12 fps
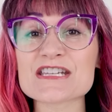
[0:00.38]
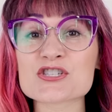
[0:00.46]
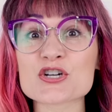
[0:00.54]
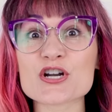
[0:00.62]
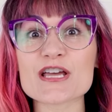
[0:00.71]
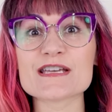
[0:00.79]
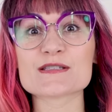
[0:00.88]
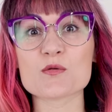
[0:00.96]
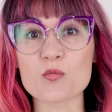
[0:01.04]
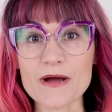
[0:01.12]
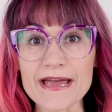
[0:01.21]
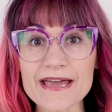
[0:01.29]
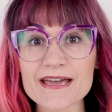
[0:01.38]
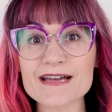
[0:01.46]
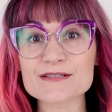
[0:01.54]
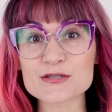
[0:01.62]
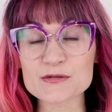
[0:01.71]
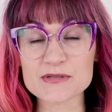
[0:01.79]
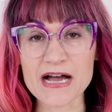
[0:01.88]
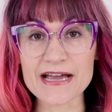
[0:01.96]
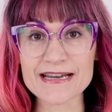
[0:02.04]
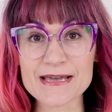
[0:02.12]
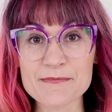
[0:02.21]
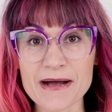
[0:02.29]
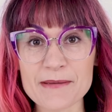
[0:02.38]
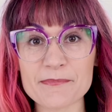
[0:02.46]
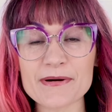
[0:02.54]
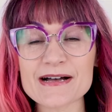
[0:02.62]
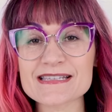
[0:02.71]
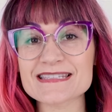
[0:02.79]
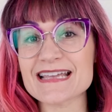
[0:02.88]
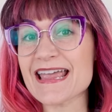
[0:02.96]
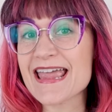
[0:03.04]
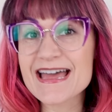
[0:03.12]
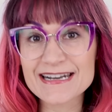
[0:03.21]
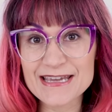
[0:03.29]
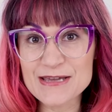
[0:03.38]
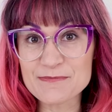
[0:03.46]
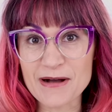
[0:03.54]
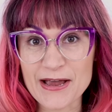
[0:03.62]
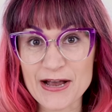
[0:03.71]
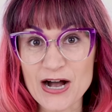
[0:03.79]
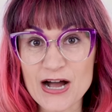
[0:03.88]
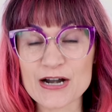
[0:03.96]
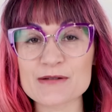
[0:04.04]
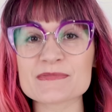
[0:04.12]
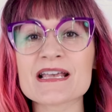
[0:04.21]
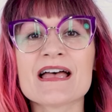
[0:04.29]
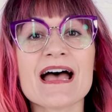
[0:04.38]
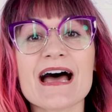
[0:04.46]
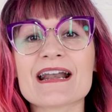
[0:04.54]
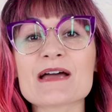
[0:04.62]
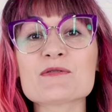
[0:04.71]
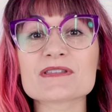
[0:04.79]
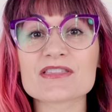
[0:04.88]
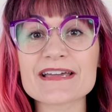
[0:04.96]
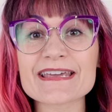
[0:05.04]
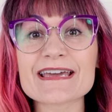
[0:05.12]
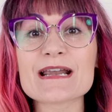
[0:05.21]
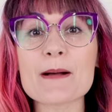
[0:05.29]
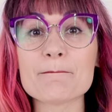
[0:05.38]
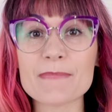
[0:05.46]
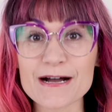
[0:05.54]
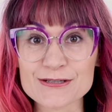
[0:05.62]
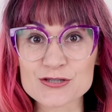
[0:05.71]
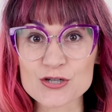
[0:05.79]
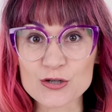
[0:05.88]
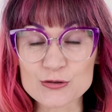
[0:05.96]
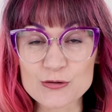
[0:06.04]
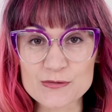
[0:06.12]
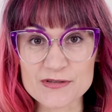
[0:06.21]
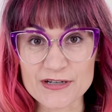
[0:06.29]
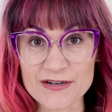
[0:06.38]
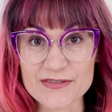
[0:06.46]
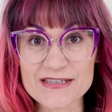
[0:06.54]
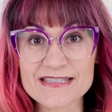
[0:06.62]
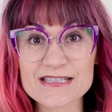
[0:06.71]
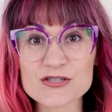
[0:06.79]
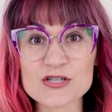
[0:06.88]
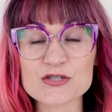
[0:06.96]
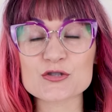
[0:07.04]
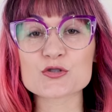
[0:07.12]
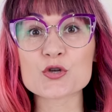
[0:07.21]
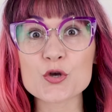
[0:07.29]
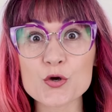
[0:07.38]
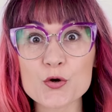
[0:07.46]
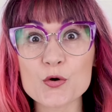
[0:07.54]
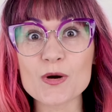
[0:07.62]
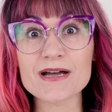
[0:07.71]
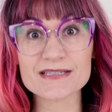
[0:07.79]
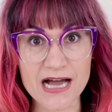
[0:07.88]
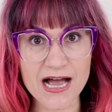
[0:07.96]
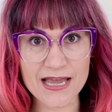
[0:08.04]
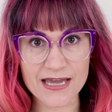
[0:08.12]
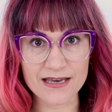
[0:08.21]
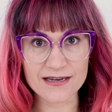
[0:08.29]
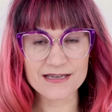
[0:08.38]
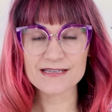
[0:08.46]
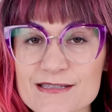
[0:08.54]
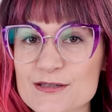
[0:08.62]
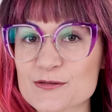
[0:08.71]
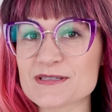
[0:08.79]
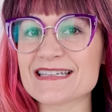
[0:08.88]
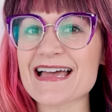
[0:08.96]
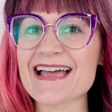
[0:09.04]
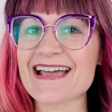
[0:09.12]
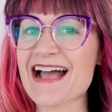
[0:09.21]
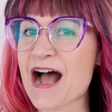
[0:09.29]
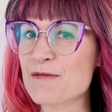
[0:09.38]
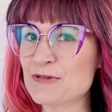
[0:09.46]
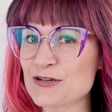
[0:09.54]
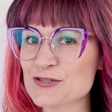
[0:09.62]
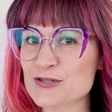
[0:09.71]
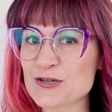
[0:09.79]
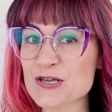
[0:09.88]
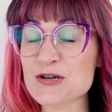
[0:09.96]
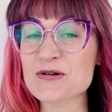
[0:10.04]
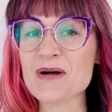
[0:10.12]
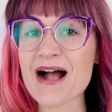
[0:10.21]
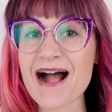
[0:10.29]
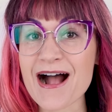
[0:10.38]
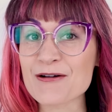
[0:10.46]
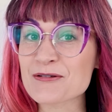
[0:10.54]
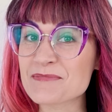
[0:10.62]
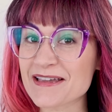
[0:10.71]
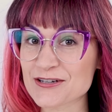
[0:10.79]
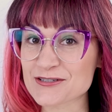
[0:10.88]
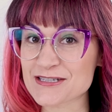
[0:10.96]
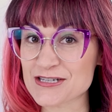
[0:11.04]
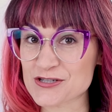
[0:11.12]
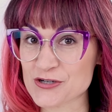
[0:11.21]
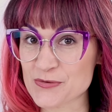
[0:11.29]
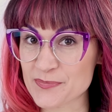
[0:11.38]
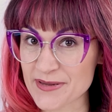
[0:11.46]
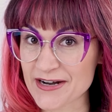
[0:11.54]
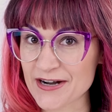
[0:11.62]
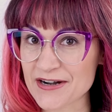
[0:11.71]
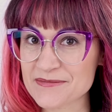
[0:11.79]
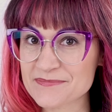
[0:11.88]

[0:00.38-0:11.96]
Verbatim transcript: t-shirt is way too tight in my bust and in my arms, and I would like it much looser. This is just too tight. So today, I'm gonna show you how to make your t-shirt bigger.